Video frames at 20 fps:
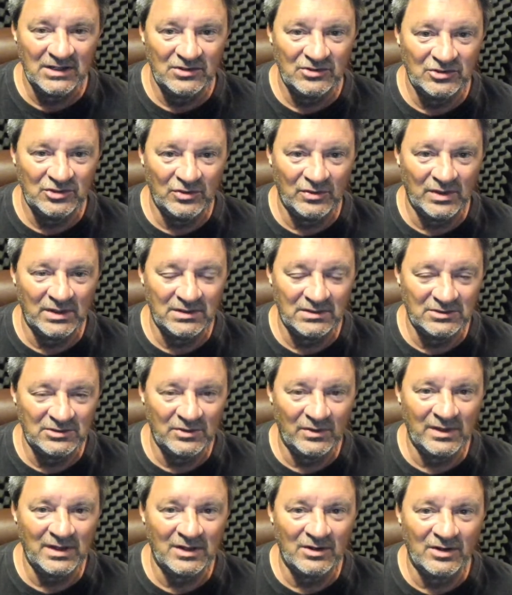do it
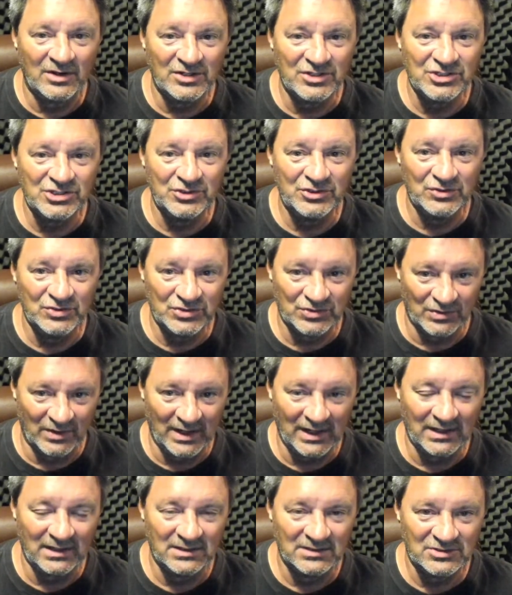doing it on a
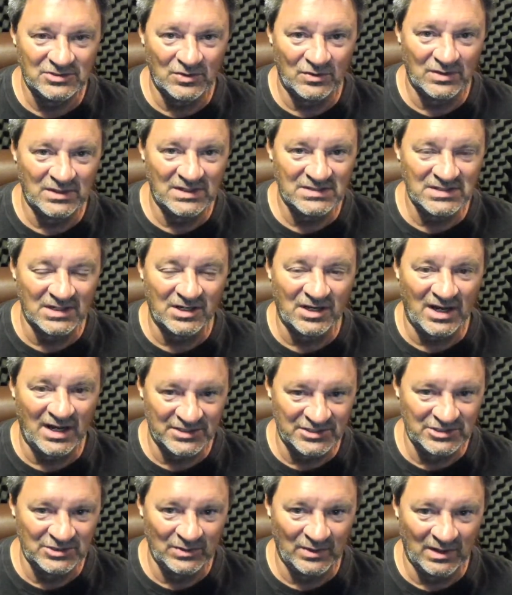shoestring so it doesn't
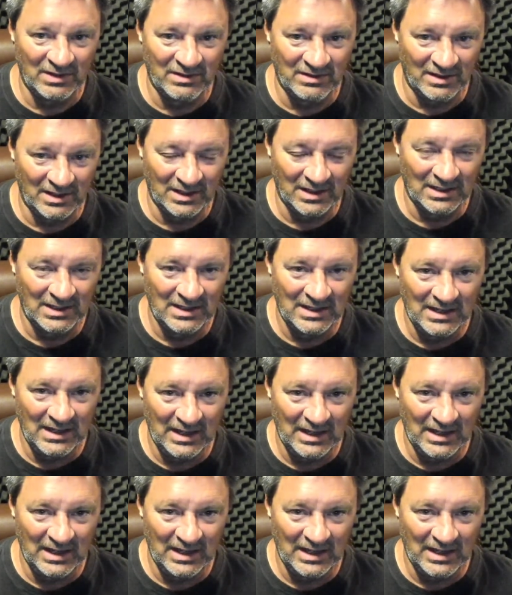cost you anything.